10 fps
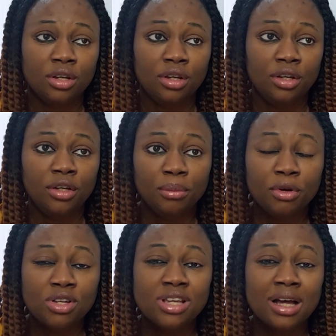
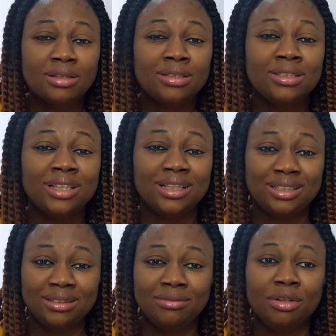because there are
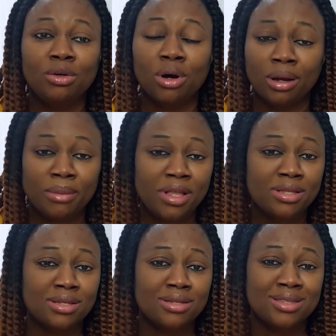certain
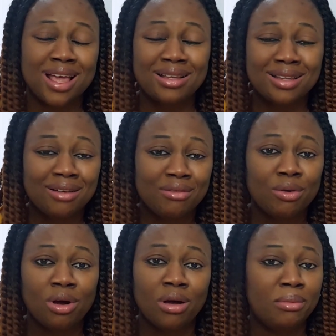requirements, standard
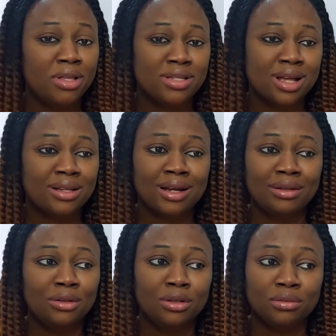requirements that
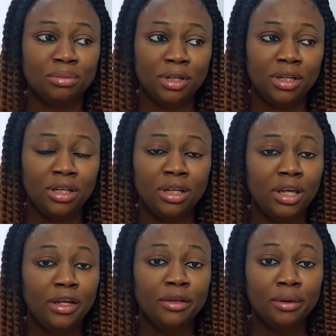cannot be
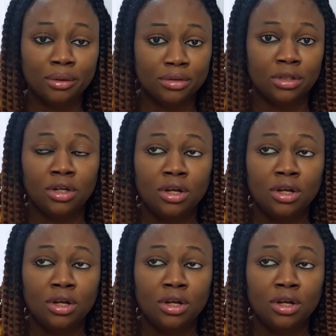ignored.